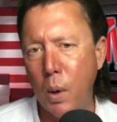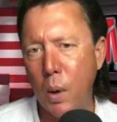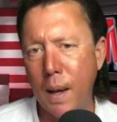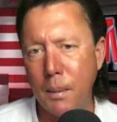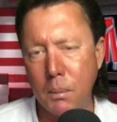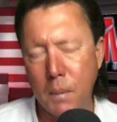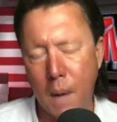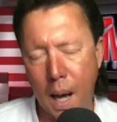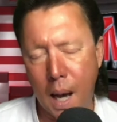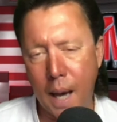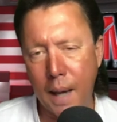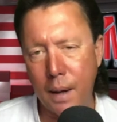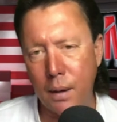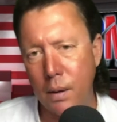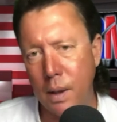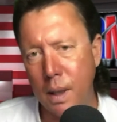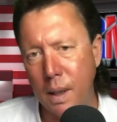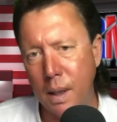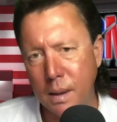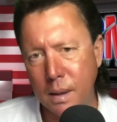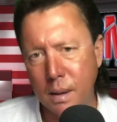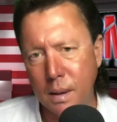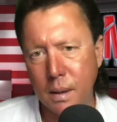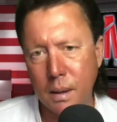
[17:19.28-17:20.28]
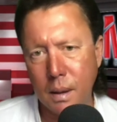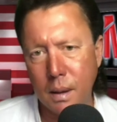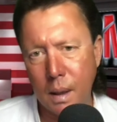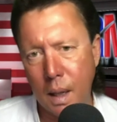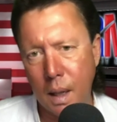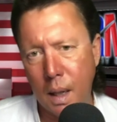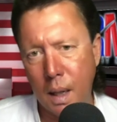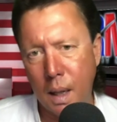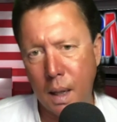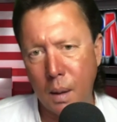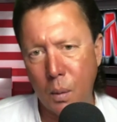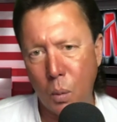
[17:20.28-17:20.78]
moderates,
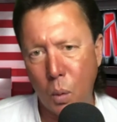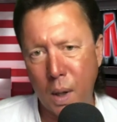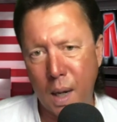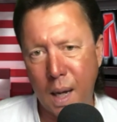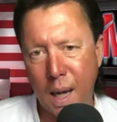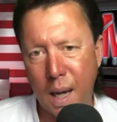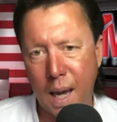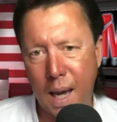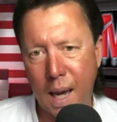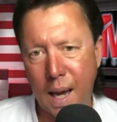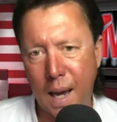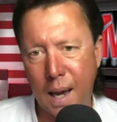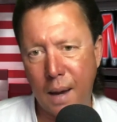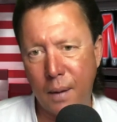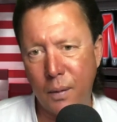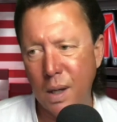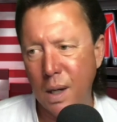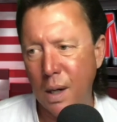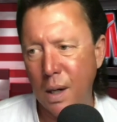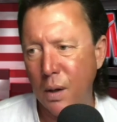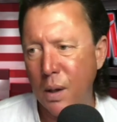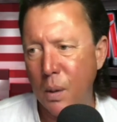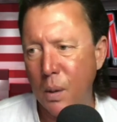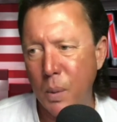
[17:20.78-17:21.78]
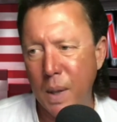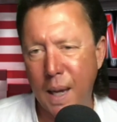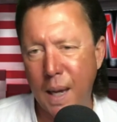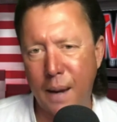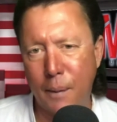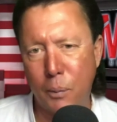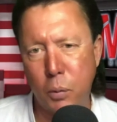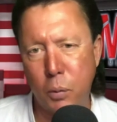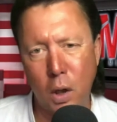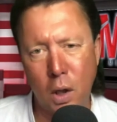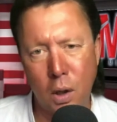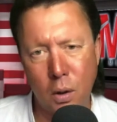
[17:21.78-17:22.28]
and we have, then we have
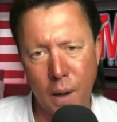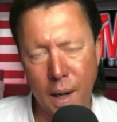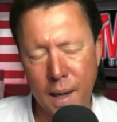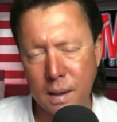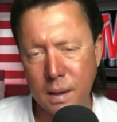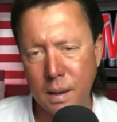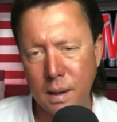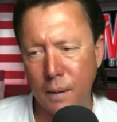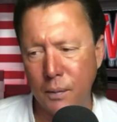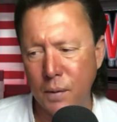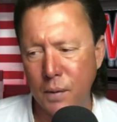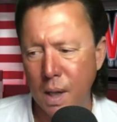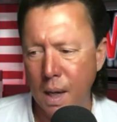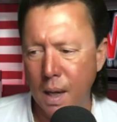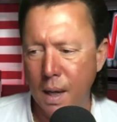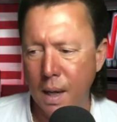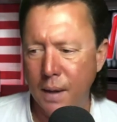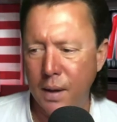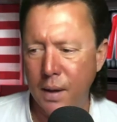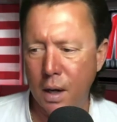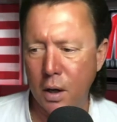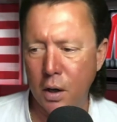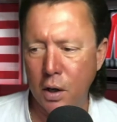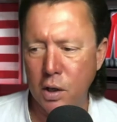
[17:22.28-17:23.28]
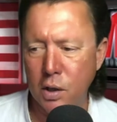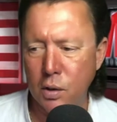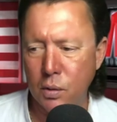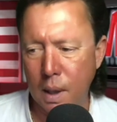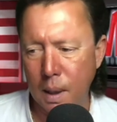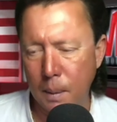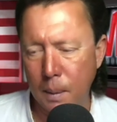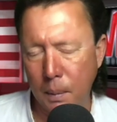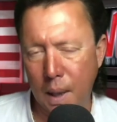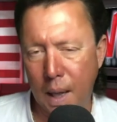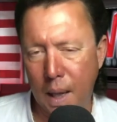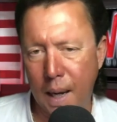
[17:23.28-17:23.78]
progressives that are
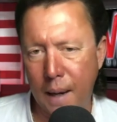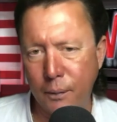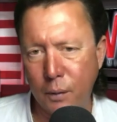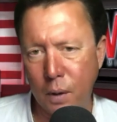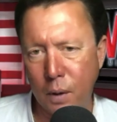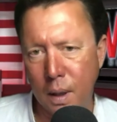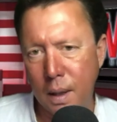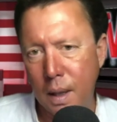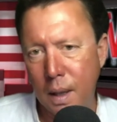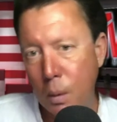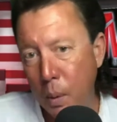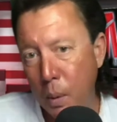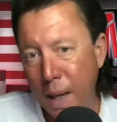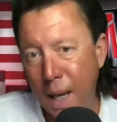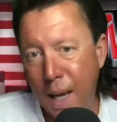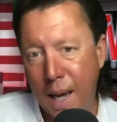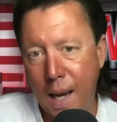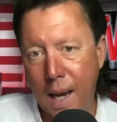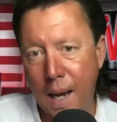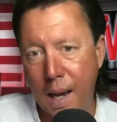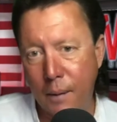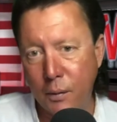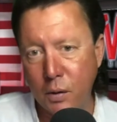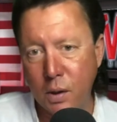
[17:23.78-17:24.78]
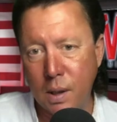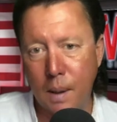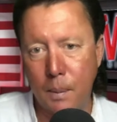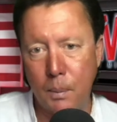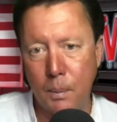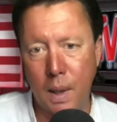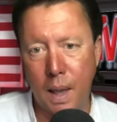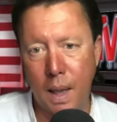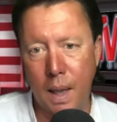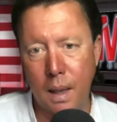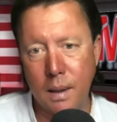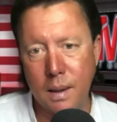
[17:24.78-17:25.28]
extreme left. And then we have some
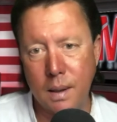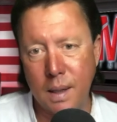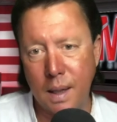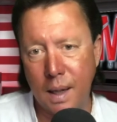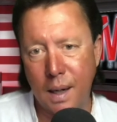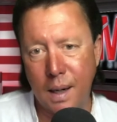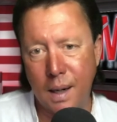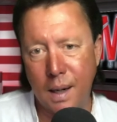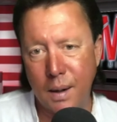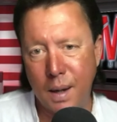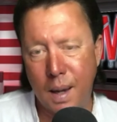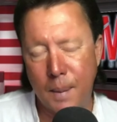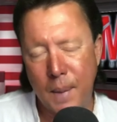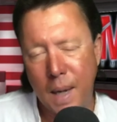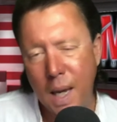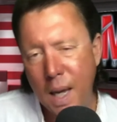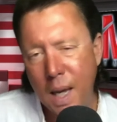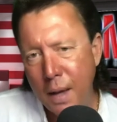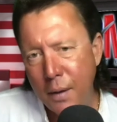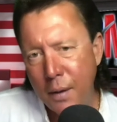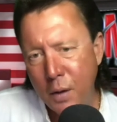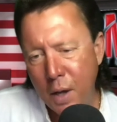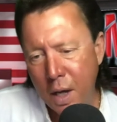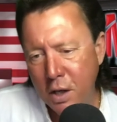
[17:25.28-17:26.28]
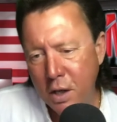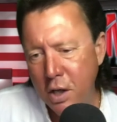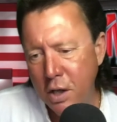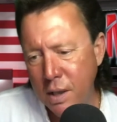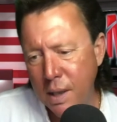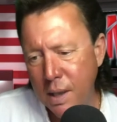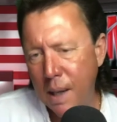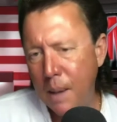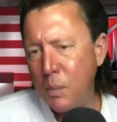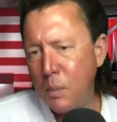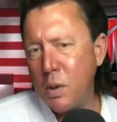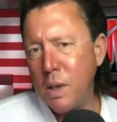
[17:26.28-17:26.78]
that, it just
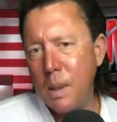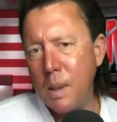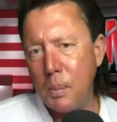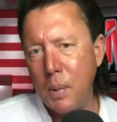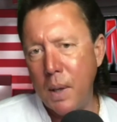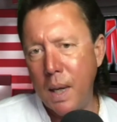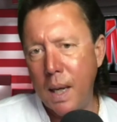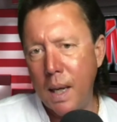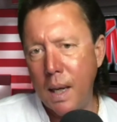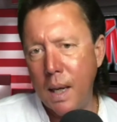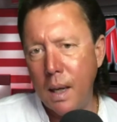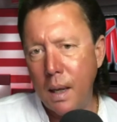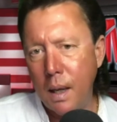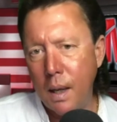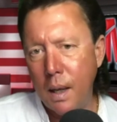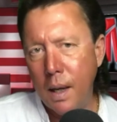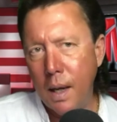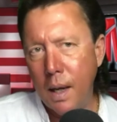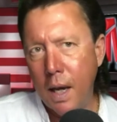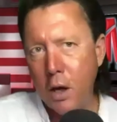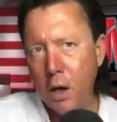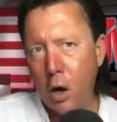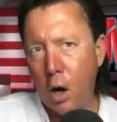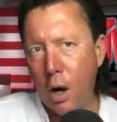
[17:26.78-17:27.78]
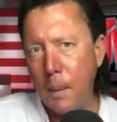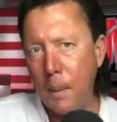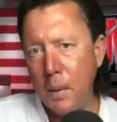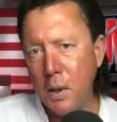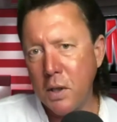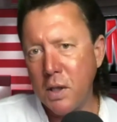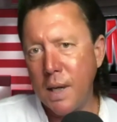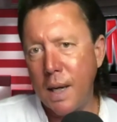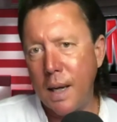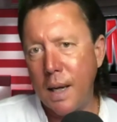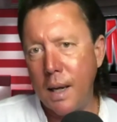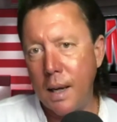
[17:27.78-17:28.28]
seems to be, it
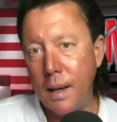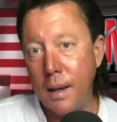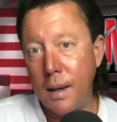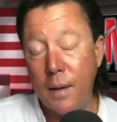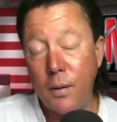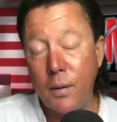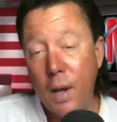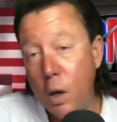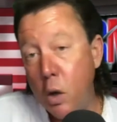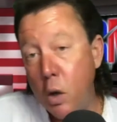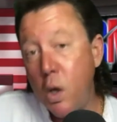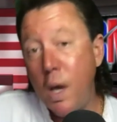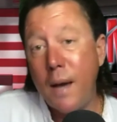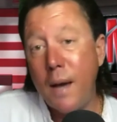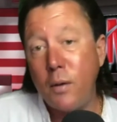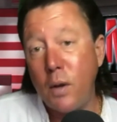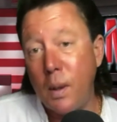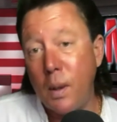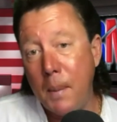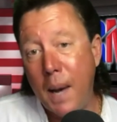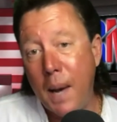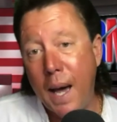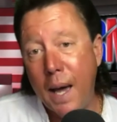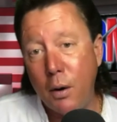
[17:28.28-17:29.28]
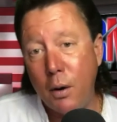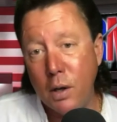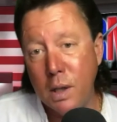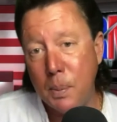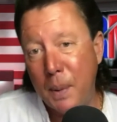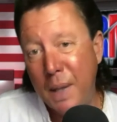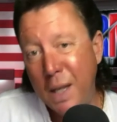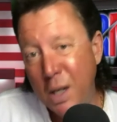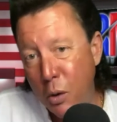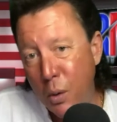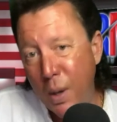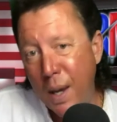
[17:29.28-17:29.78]
almost like, and then you have the moderates,
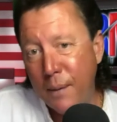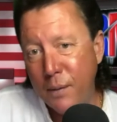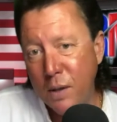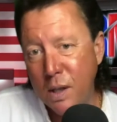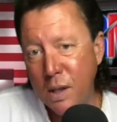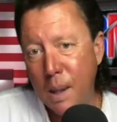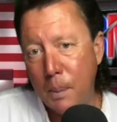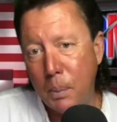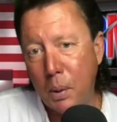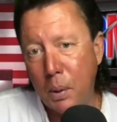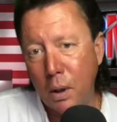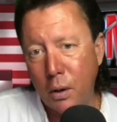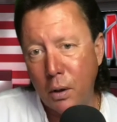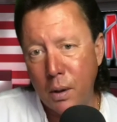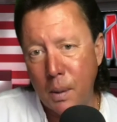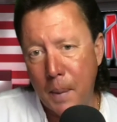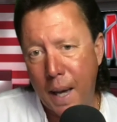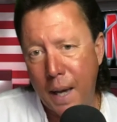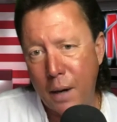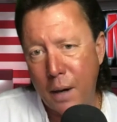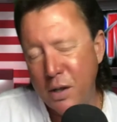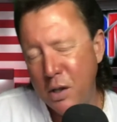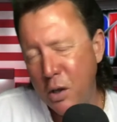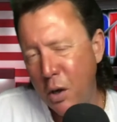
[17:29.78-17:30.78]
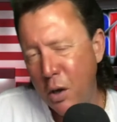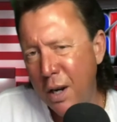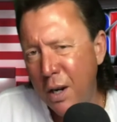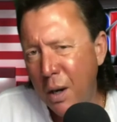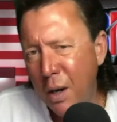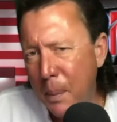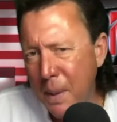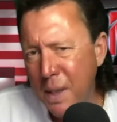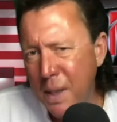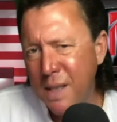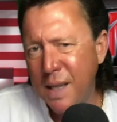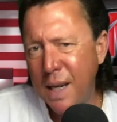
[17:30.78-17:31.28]
but then you have a step below the moderates. So it
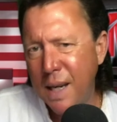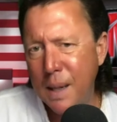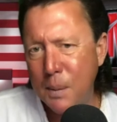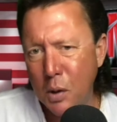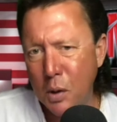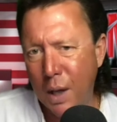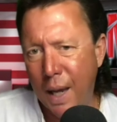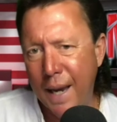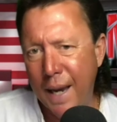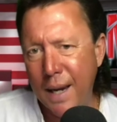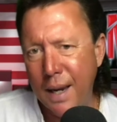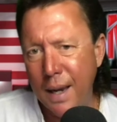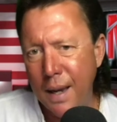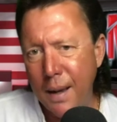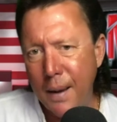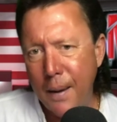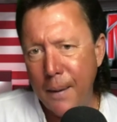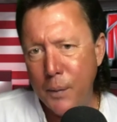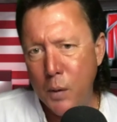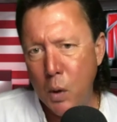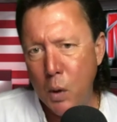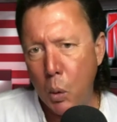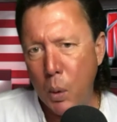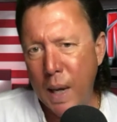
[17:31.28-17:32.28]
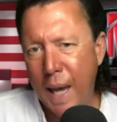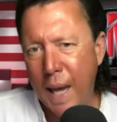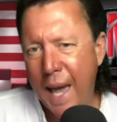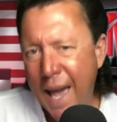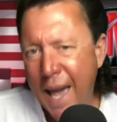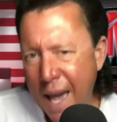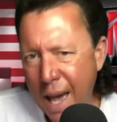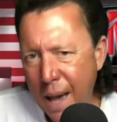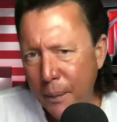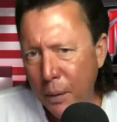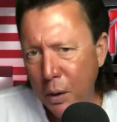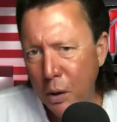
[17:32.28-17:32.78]
almost seems like we
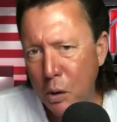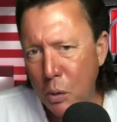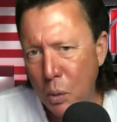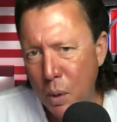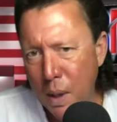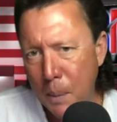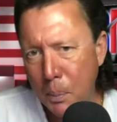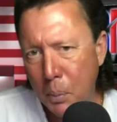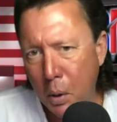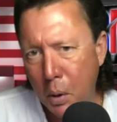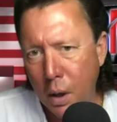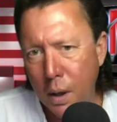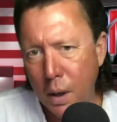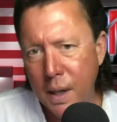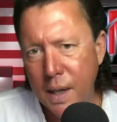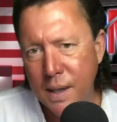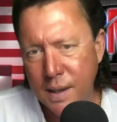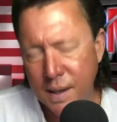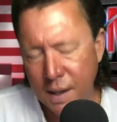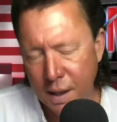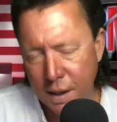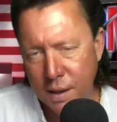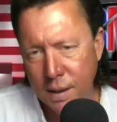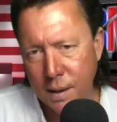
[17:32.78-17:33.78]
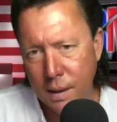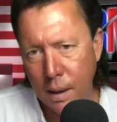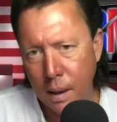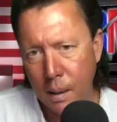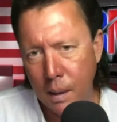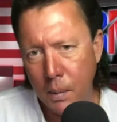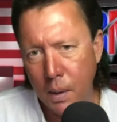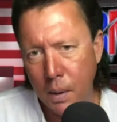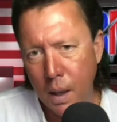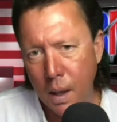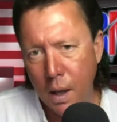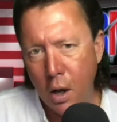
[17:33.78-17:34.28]
have a three-party
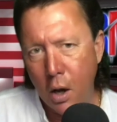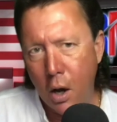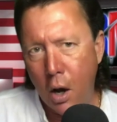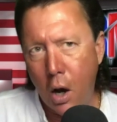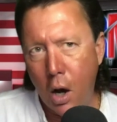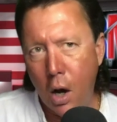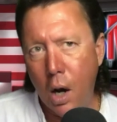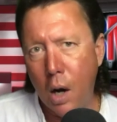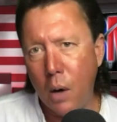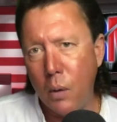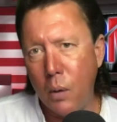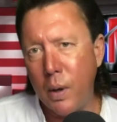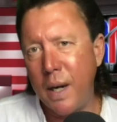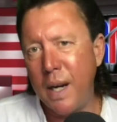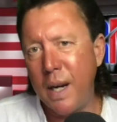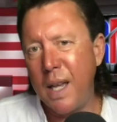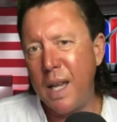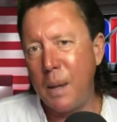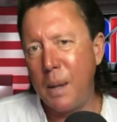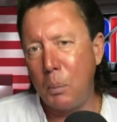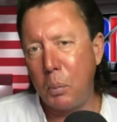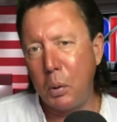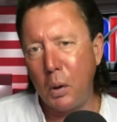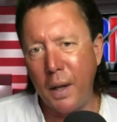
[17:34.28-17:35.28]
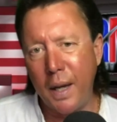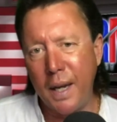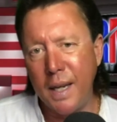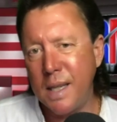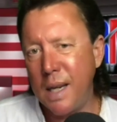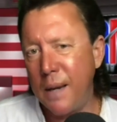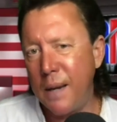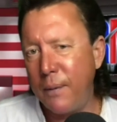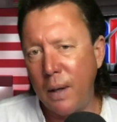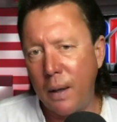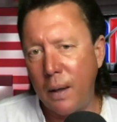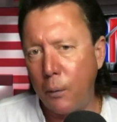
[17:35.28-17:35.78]
system already in place,
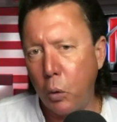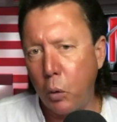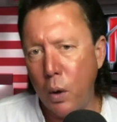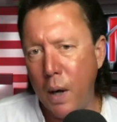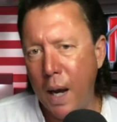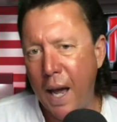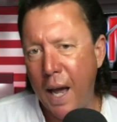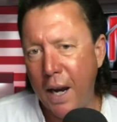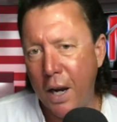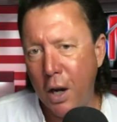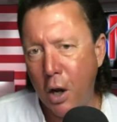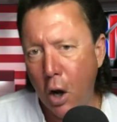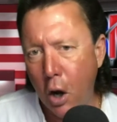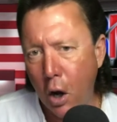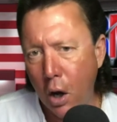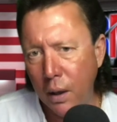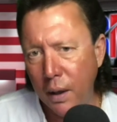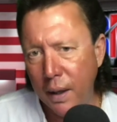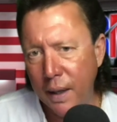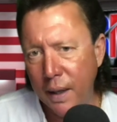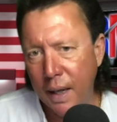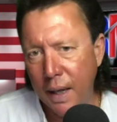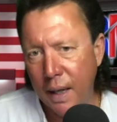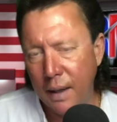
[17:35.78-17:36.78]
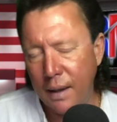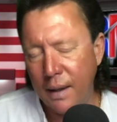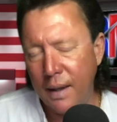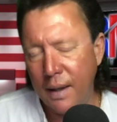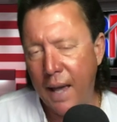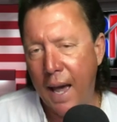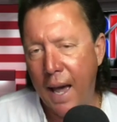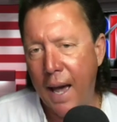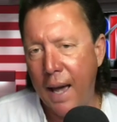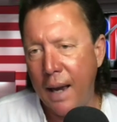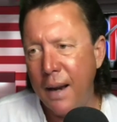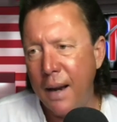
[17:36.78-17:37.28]
even if we're not calling it
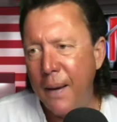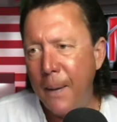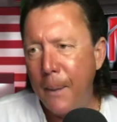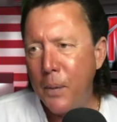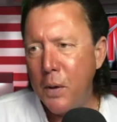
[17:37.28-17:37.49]
that.